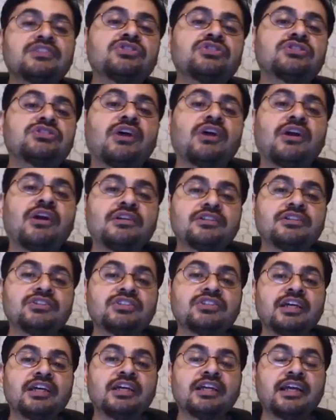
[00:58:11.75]

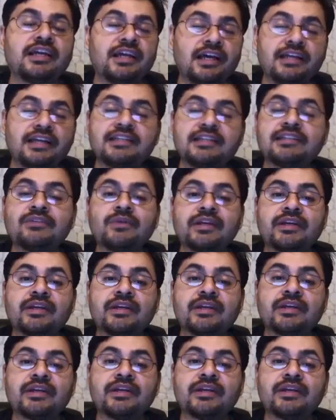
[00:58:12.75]
stars, and I highly